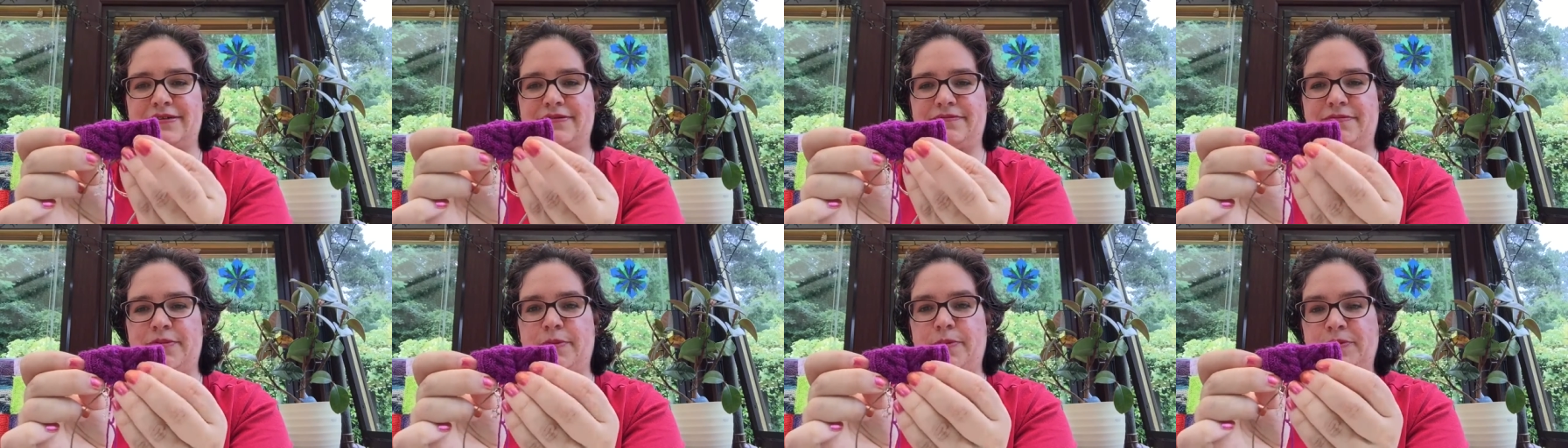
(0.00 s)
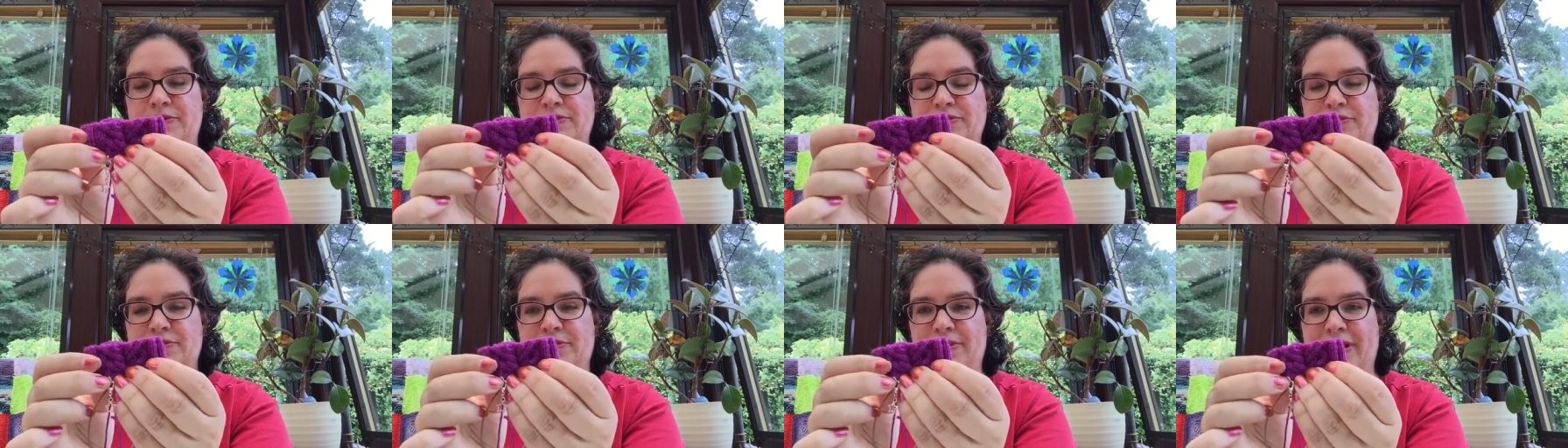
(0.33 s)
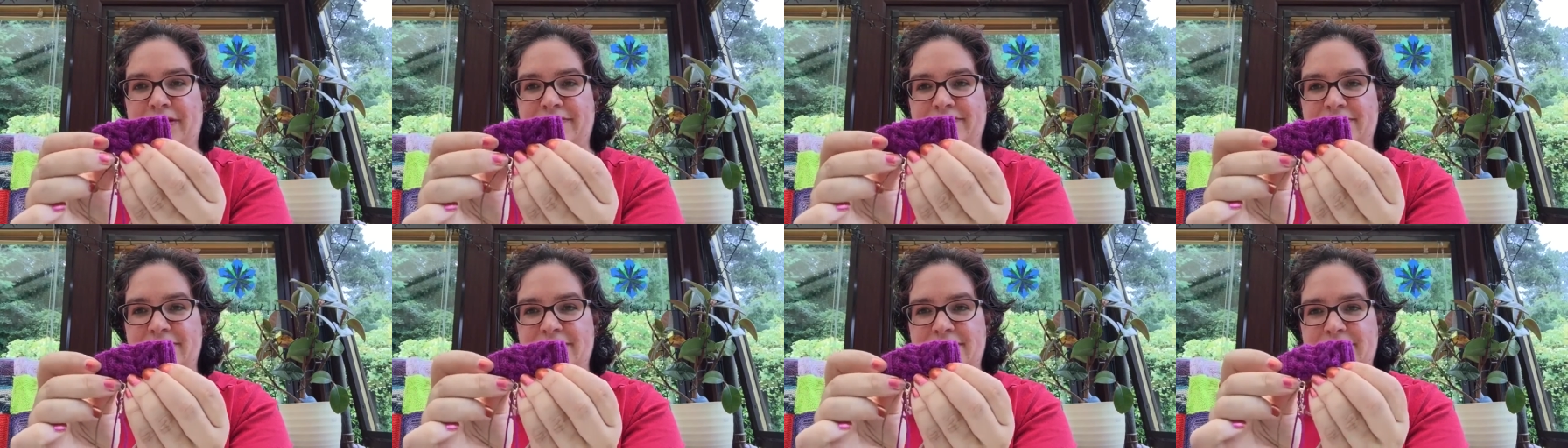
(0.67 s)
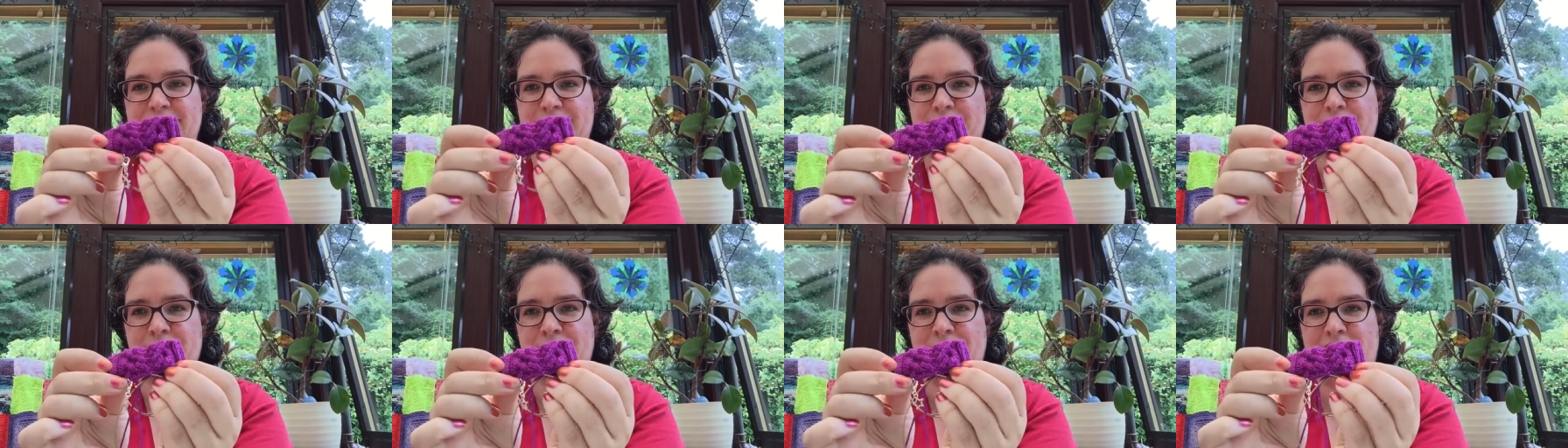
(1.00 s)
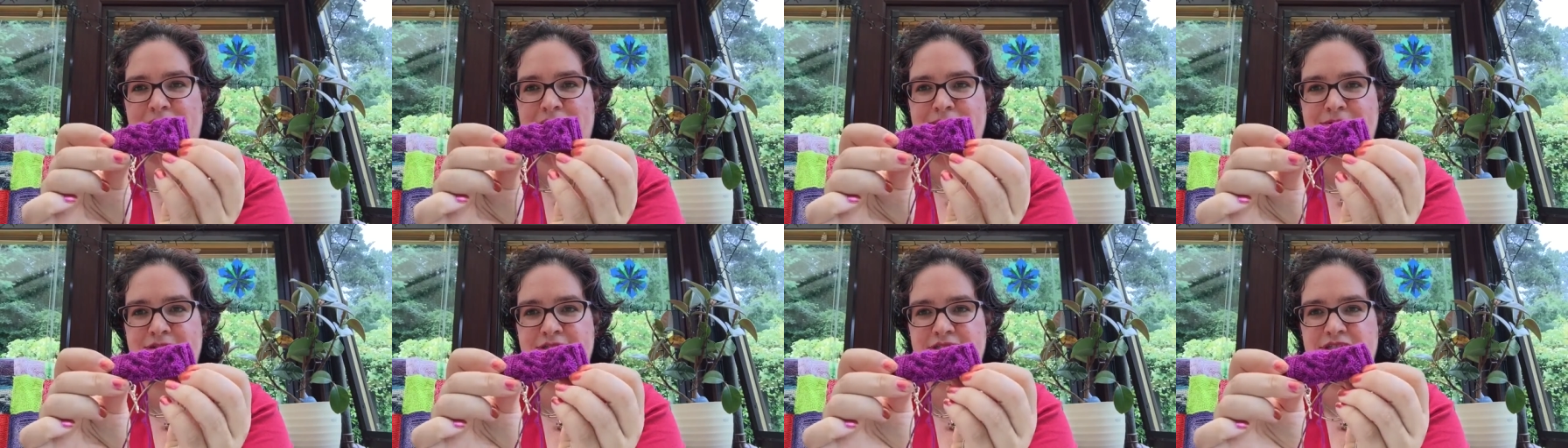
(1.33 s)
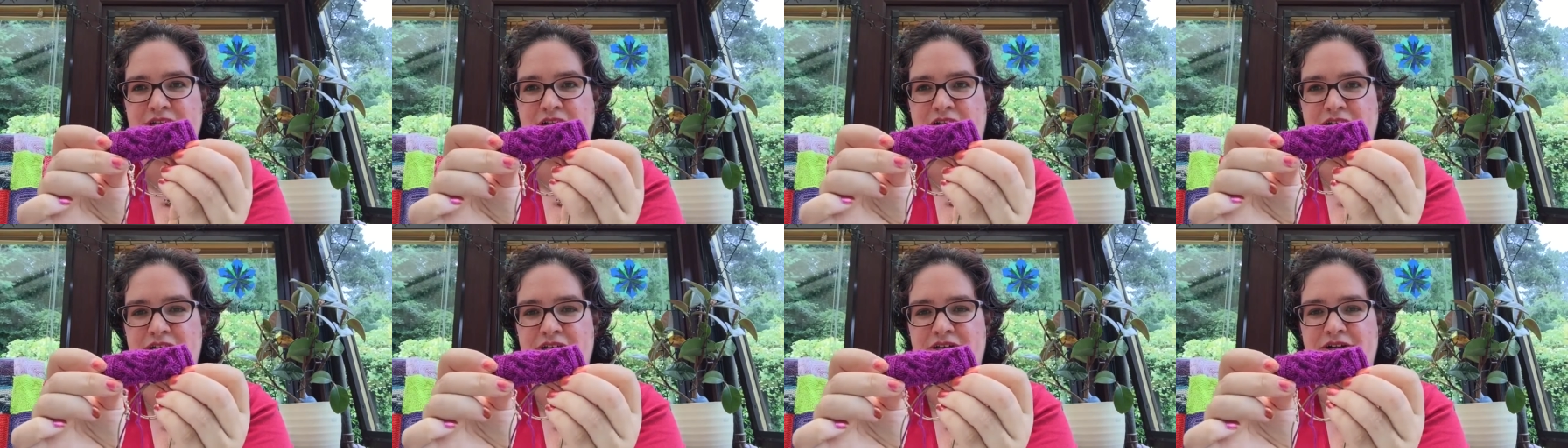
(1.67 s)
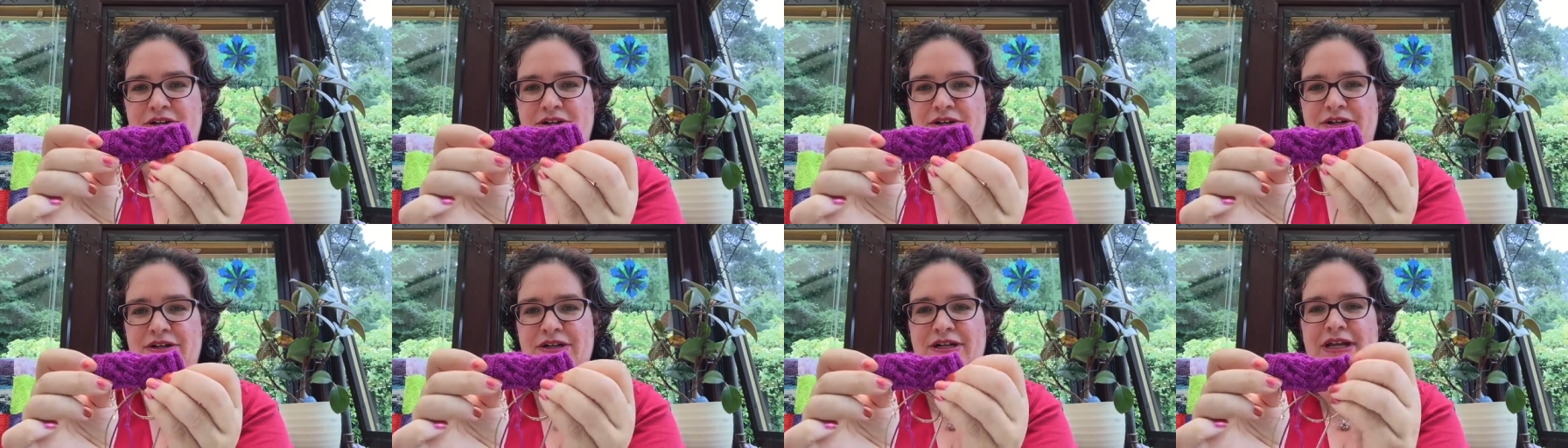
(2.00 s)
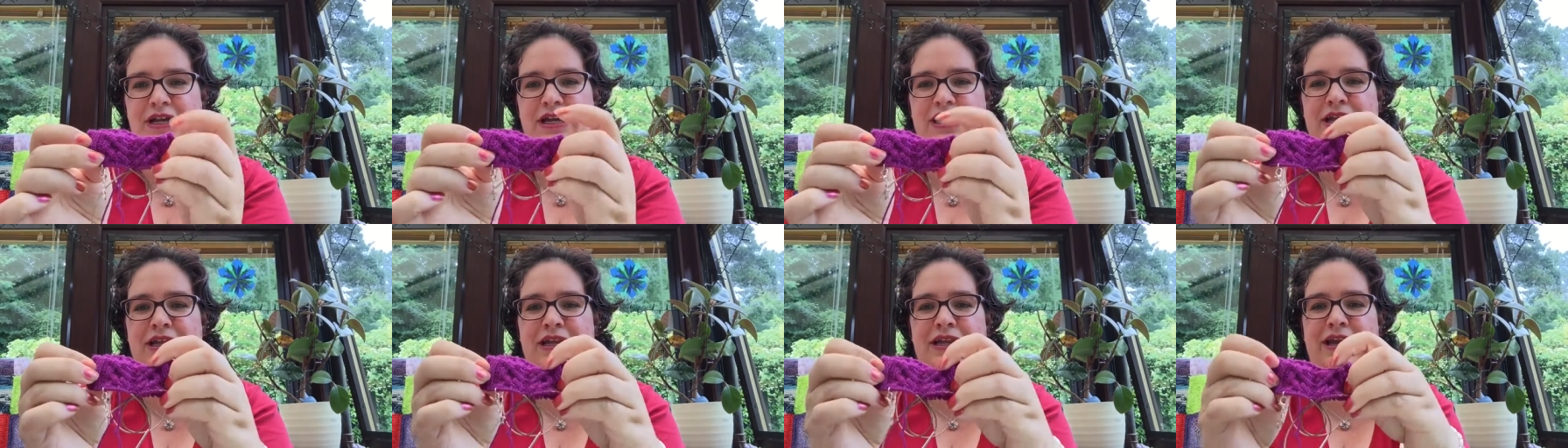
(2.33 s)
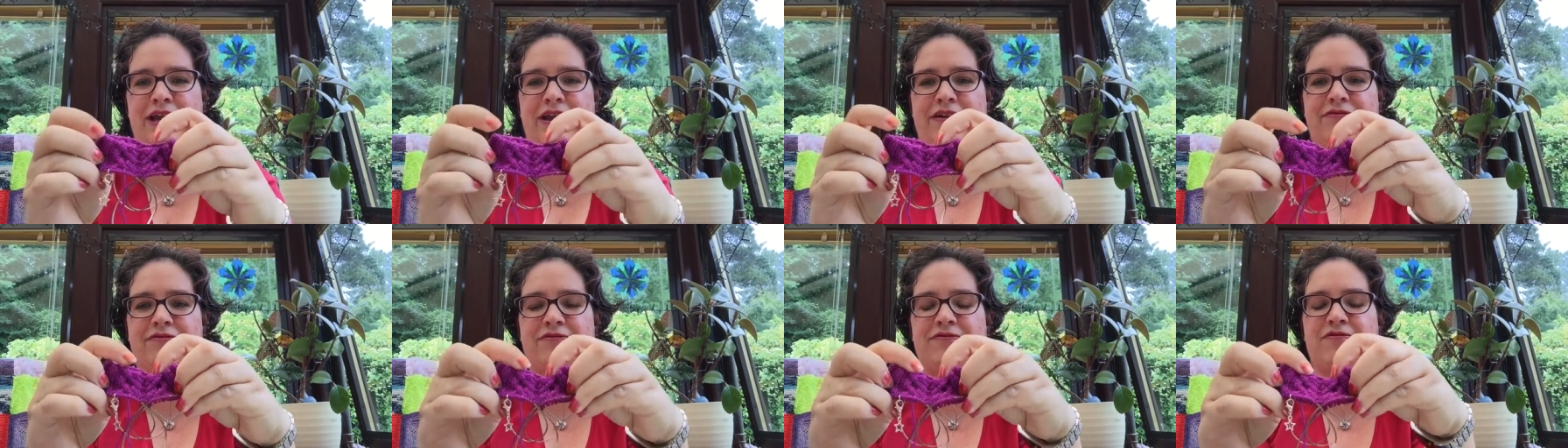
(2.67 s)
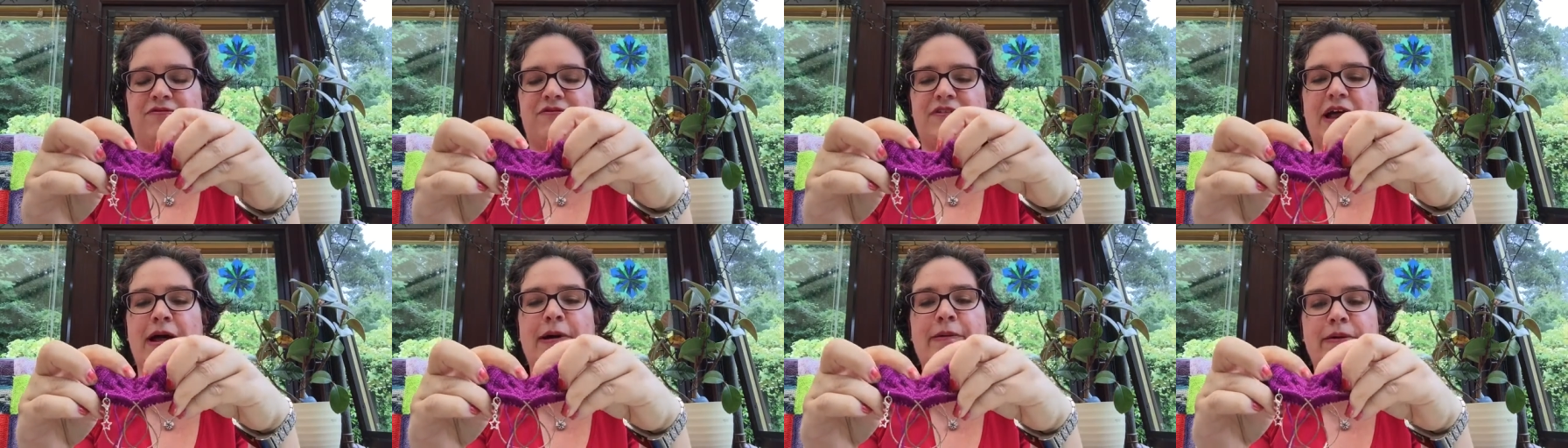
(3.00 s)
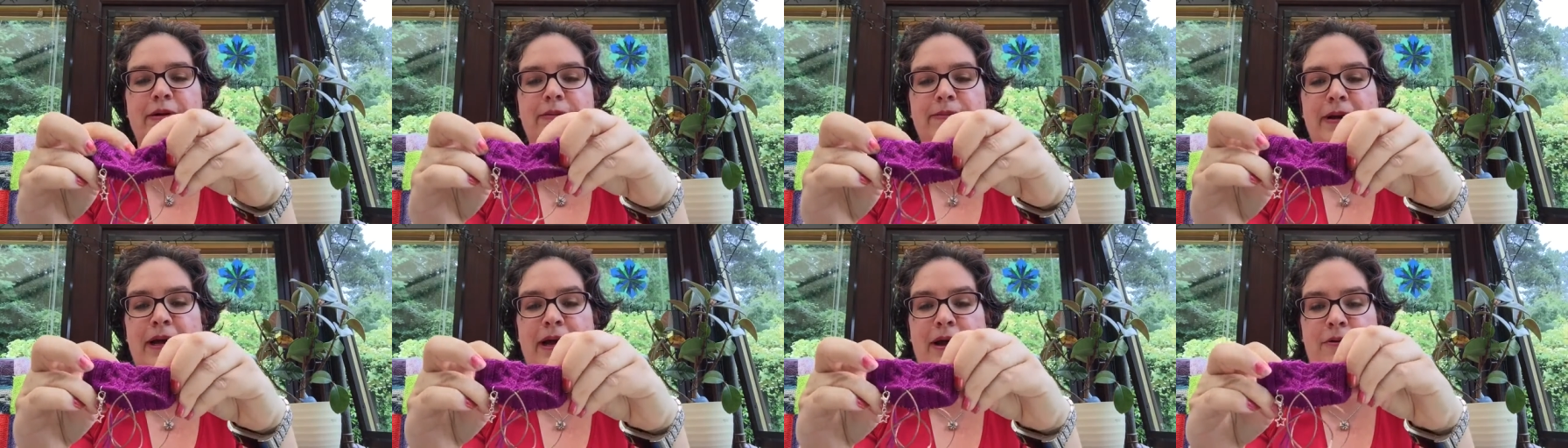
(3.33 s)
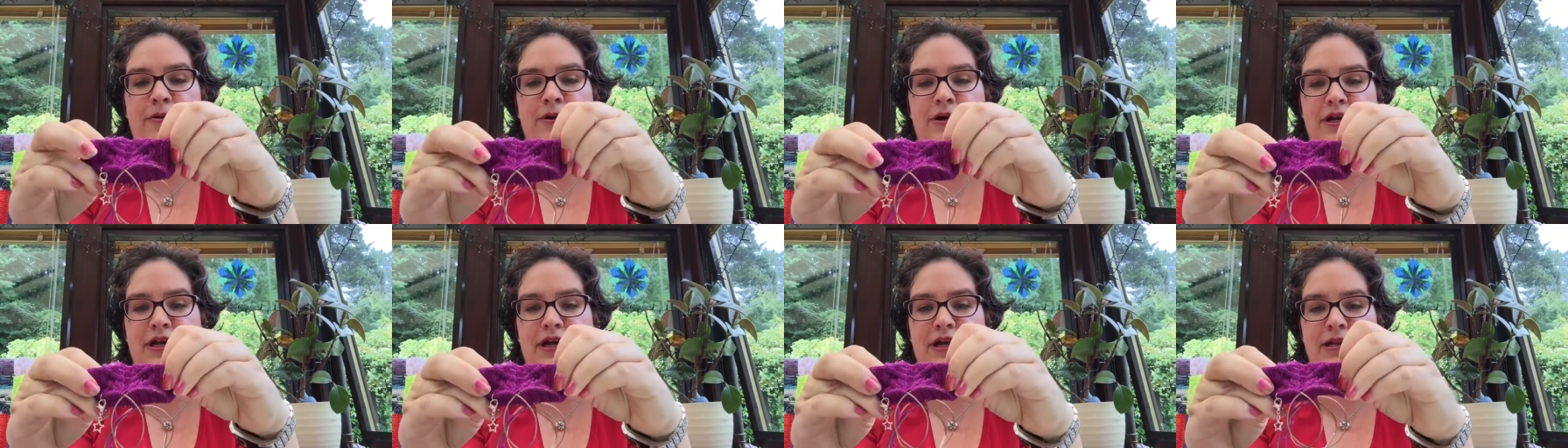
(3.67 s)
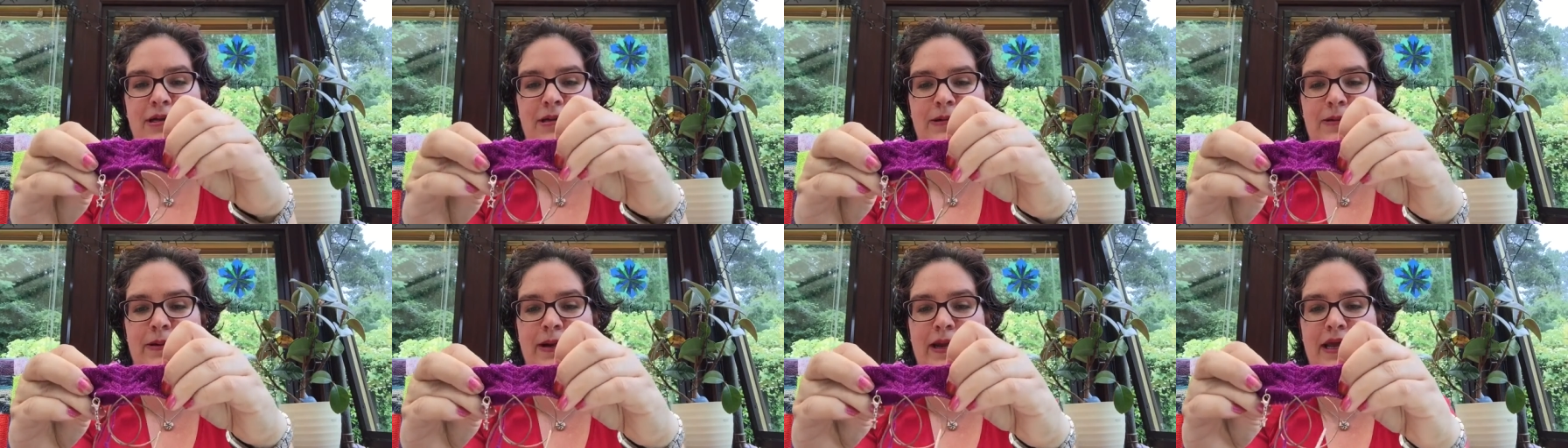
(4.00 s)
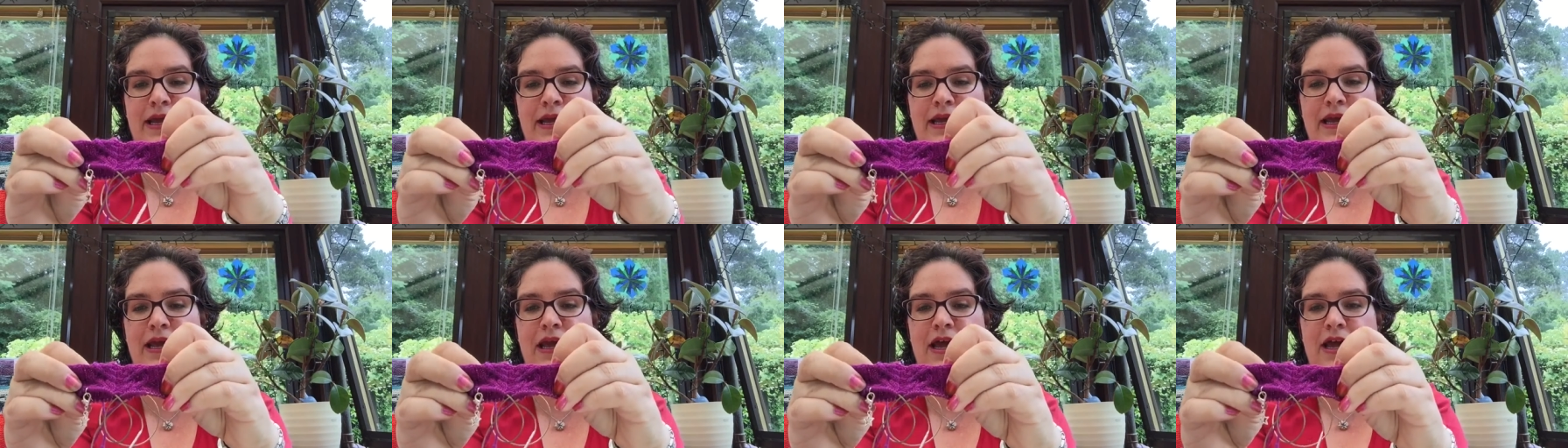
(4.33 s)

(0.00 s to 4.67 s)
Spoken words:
Ripples Crafts Reliable Sock Yarn in a Flower Power colorway.